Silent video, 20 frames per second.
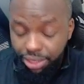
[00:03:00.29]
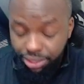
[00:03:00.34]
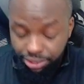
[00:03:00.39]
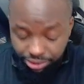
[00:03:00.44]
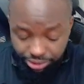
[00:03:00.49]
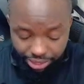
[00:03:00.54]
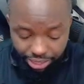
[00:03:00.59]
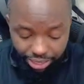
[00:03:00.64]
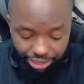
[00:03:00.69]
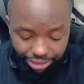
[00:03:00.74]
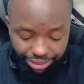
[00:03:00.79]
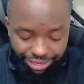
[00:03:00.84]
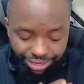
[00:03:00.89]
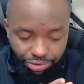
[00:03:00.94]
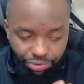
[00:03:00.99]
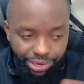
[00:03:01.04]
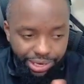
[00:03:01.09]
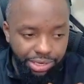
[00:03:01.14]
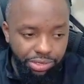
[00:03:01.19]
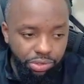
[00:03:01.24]
They say the
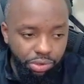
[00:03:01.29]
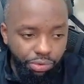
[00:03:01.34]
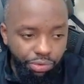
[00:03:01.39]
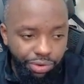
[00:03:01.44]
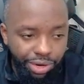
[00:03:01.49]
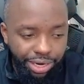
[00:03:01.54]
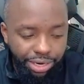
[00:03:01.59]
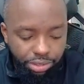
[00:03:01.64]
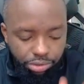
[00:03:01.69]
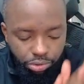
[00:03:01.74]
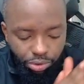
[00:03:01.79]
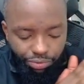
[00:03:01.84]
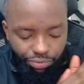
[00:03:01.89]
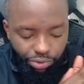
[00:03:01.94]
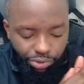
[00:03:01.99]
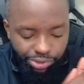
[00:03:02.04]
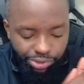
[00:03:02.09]
trend is your friend. So if you're